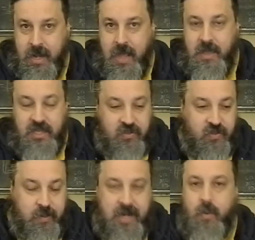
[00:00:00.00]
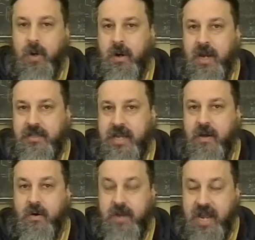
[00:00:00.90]
And this is for me where I say,
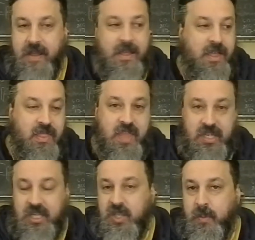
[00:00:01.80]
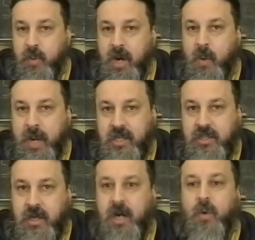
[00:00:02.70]
okay, this is the point we can
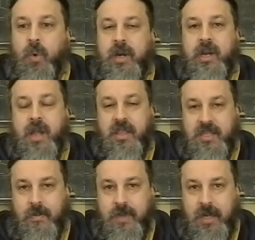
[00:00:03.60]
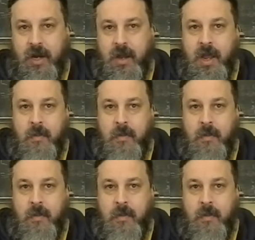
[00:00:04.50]
start working on something here.